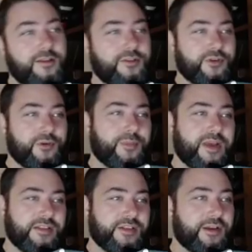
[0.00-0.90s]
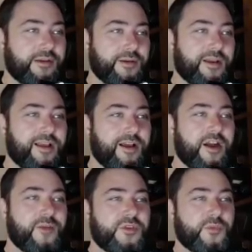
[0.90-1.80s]
John Maggio.
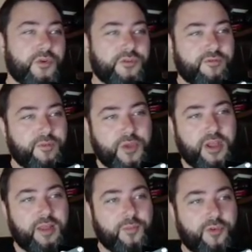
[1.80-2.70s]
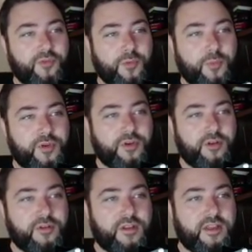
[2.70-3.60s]
I am a supporter of the BLM movement, but
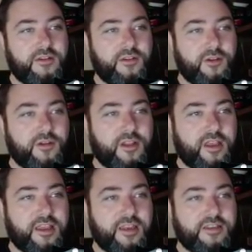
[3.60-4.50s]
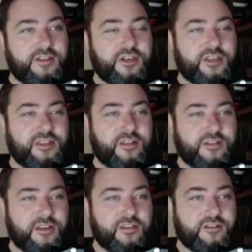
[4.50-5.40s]
not like it is suggested in
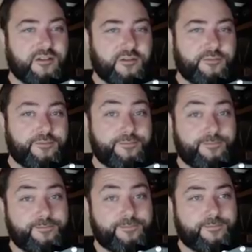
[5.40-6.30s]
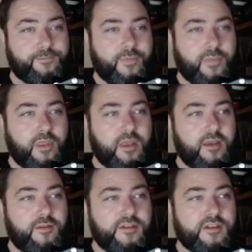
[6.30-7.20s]
this article.
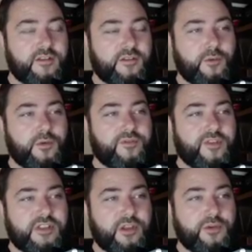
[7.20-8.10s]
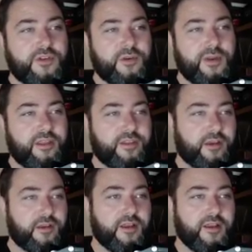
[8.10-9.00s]
This article will convince no one to do
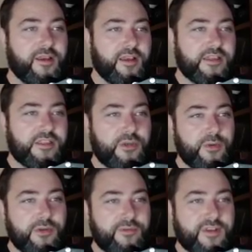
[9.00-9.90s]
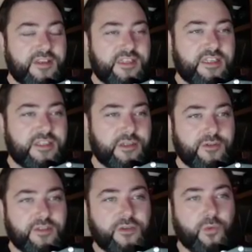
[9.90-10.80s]
anything. It is too in your face and
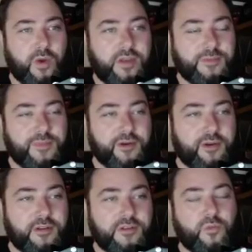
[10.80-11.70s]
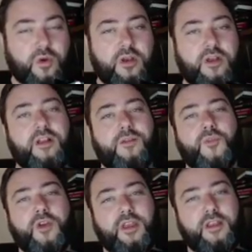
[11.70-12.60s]
insulting to white Americans. Well, I'm
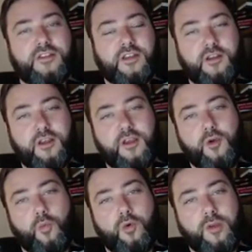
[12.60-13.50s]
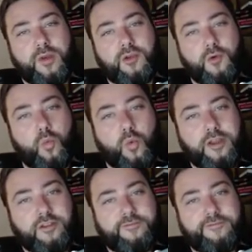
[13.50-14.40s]
not here to worry about your
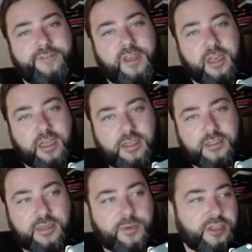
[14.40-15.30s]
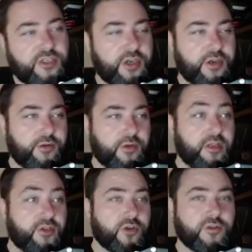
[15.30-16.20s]
white feelings, am I,
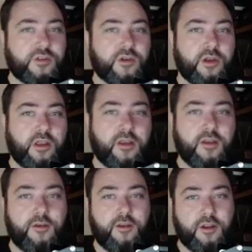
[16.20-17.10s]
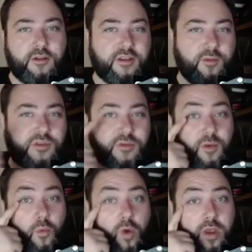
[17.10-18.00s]
John? Sorry. You know, tell me something
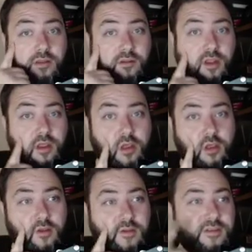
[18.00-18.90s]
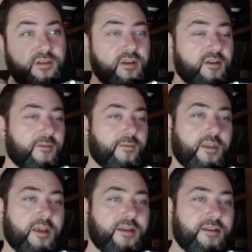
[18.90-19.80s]
about white tears.
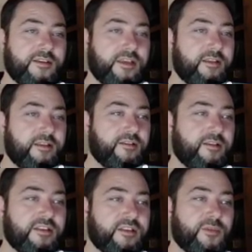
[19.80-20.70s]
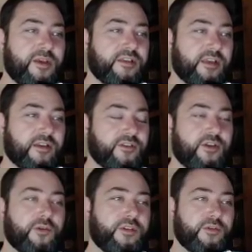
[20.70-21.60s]
Yeah, you see, this is amazing,
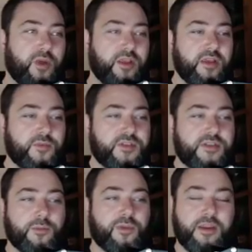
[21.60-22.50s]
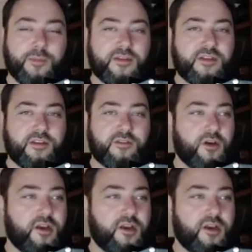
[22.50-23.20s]
actually. All these white hipsters complaining about this article.